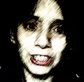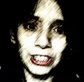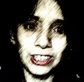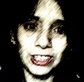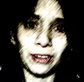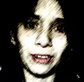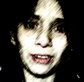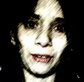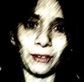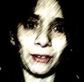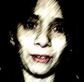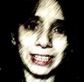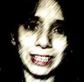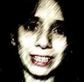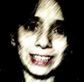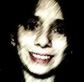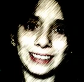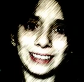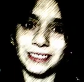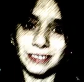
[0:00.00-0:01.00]
on the
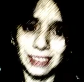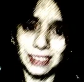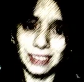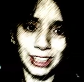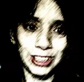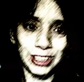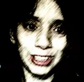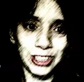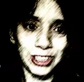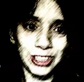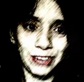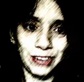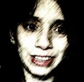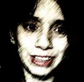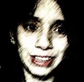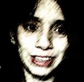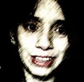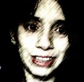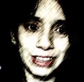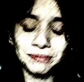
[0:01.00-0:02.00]
website tells you
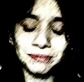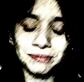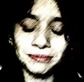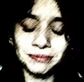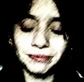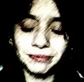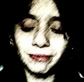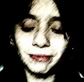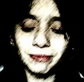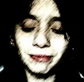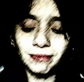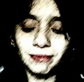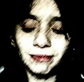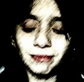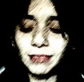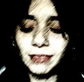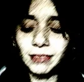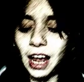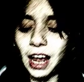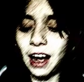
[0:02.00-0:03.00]
everything.
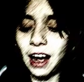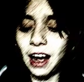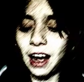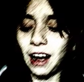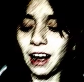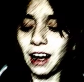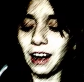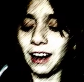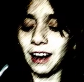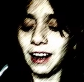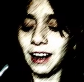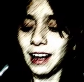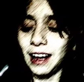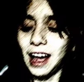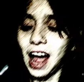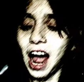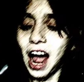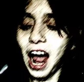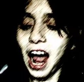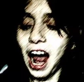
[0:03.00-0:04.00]
I
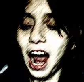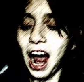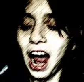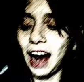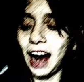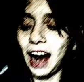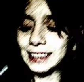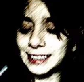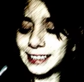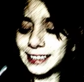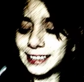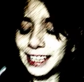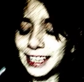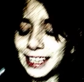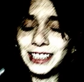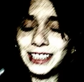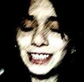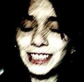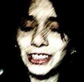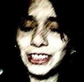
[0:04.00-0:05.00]

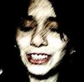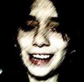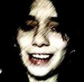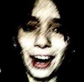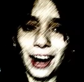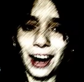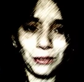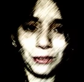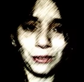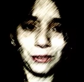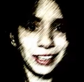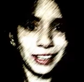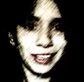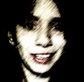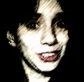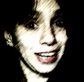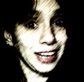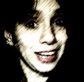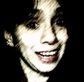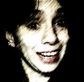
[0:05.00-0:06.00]
decided that I want to do
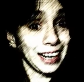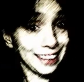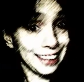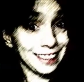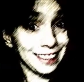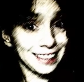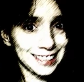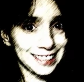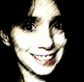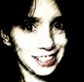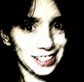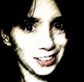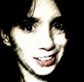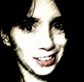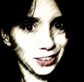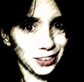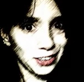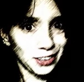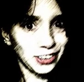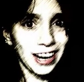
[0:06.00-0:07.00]
it again this
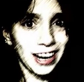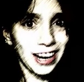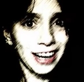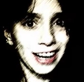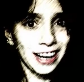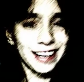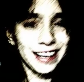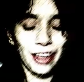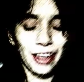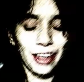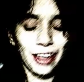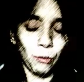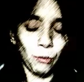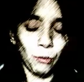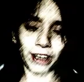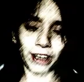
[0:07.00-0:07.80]
year. Now the walk